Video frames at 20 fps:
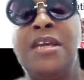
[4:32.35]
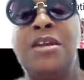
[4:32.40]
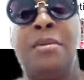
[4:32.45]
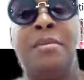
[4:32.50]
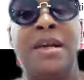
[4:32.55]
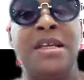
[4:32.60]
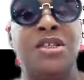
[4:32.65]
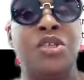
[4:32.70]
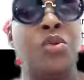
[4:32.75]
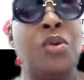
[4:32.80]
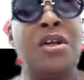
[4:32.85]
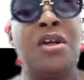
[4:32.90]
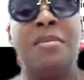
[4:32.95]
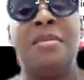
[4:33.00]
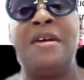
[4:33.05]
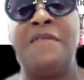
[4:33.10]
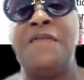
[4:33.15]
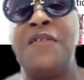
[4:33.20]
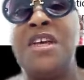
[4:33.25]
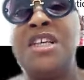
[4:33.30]
on my Twitter, my
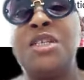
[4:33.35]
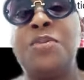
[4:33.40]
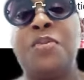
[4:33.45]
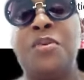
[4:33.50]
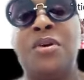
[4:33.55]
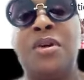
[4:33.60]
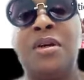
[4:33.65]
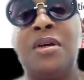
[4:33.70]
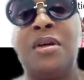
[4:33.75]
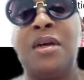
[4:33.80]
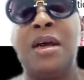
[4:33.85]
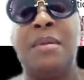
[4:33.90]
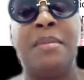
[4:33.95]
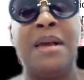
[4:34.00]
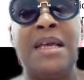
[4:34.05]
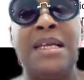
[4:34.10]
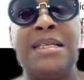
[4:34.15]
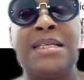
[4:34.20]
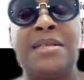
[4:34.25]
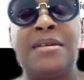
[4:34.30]
Facebook, and my
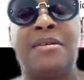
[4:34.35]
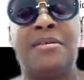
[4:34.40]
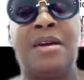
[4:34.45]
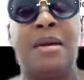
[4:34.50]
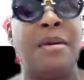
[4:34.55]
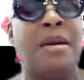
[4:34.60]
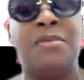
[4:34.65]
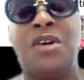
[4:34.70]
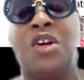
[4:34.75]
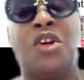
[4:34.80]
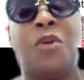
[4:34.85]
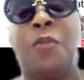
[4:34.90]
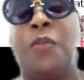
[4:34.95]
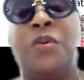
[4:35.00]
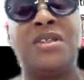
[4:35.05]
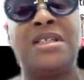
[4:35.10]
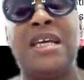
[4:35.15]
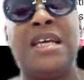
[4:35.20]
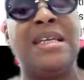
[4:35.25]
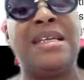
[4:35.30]
Instagram. I'm not going to
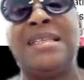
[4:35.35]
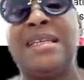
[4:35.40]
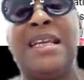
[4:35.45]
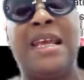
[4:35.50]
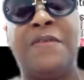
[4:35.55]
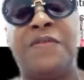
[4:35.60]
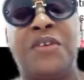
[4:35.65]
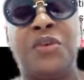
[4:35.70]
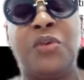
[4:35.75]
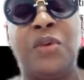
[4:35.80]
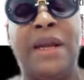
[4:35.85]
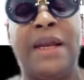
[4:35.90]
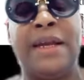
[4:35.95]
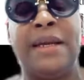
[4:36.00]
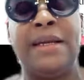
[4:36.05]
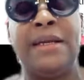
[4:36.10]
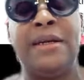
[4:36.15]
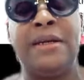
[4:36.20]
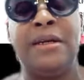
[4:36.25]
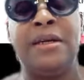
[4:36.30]
post anything everywhere.
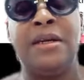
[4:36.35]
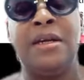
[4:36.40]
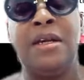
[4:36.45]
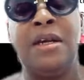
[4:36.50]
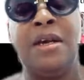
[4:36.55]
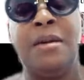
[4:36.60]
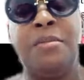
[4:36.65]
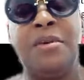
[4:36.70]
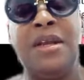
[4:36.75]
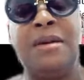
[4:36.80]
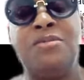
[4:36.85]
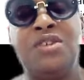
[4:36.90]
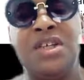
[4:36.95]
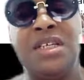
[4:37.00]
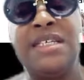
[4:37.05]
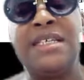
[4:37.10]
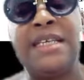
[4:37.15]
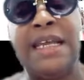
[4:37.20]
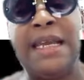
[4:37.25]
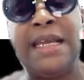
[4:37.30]
But I'm
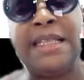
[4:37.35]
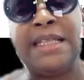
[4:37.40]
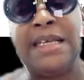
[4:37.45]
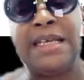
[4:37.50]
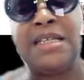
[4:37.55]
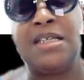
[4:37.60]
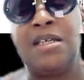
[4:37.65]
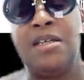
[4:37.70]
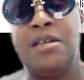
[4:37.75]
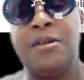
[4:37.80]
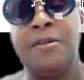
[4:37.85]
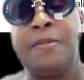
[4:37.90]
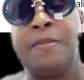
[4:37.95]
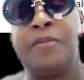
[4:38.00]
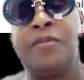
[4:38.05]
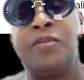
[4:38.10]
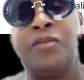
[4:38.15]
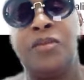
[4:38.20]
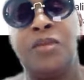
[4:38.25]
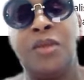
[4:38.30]
just saying this.
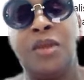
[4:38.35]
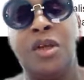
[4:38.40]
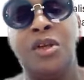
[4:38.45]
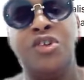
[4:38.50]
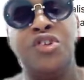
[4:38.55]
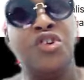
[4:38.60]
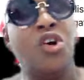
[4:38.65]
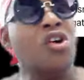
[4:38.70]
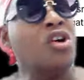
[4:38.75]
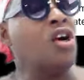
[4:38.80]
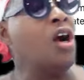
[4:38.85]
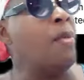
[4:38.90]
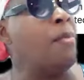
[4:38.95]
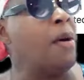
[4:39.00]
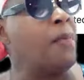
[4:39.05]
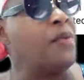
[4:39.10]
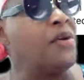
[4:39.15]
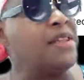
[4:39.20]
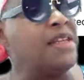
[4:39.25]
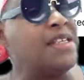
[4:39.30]
Don't come
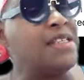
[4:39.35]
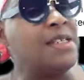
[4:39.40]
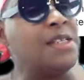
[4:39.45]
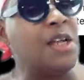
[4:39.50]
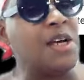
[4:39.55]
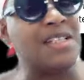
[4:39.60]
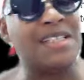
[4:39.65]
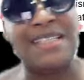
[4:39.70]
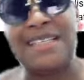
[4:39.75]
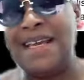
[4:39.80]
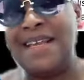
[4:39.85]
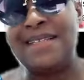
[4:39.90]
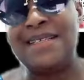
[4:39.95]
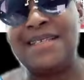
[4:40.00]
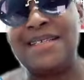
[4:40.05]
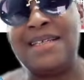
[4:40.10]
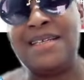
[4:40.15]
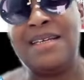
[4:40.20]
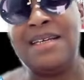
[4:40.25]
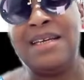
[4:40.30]
up with this
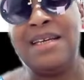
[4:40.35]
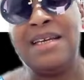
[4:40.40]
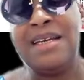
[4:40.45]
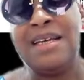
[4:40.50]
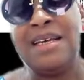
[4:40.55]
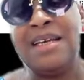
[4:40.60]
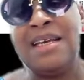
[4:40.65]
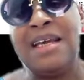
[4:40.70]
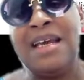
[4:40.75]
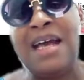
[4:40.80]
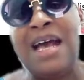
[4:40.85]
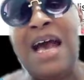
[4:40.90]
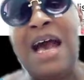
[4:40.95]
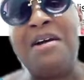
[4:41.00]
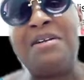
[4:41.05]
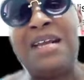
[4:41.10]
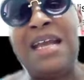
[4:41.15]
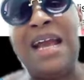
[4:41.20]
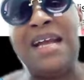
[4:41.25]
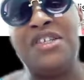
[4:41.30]
nonsense.
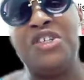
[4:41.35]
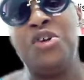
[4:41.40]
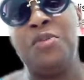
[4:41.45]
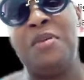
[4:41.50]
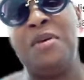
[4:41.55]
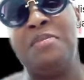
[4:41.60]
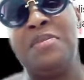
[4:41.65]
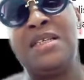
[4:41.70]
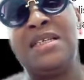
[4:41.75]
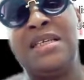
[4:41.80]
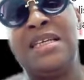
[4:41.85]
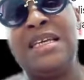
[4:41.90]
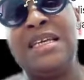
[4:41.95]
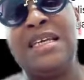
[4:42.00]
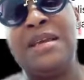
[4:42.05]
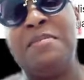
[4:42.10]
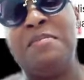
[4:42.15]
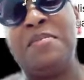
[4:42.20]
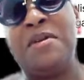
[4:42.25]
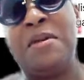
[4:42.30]
How can't you be
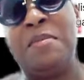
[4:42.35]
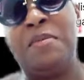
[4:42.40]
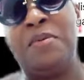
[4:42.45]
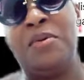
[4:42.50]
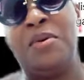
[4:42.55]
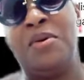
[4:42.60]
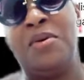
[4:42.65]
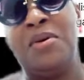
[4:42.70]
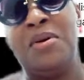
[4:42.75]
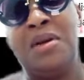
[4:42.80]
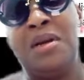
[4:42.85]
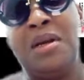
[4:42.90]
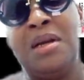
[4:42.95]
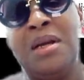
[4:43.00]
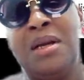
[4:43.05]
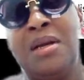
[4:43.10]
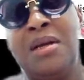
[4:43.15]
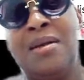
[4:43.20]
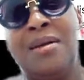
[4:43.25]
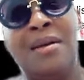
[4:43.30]
misleading people?
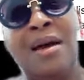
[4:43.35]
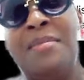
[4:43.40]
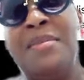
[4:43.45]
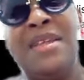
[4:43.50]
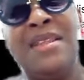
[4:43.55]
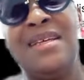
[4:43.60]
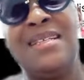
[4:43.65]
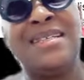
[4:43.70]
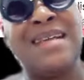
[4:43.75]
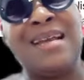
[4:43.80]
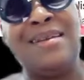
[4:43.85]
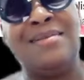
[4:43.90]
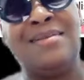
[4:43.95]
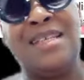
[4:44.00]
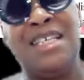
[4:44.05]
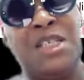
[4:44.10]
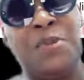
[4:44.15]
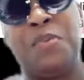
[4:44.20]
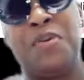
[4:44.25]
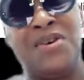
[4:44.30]
I mean,
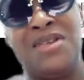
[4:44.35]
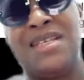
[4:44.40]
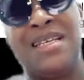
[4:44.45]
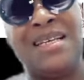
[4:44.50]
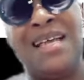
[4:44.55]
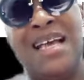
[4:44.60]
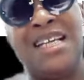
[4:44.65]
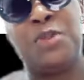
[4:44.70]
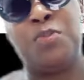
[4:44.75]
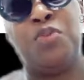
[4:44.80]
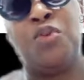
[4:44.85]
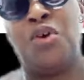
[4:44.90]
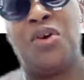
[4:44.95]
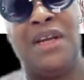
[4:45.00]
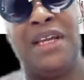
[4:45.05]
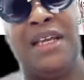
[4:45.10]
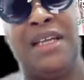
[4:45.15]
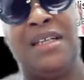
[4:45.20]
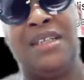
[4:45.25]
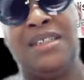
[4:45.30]
this person has poor
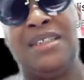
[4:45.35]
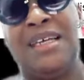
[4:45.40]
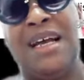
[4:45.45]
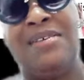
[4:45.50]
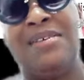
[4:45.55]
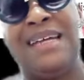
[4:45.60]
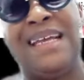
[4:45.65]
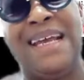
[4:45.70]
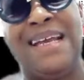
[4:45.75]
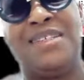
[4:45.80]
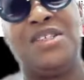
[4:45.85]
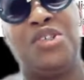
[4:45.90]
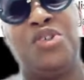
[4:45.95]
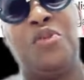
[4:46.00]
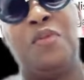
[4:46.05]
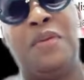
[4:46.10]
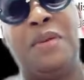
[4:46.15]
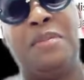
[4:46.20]
English. How can't you be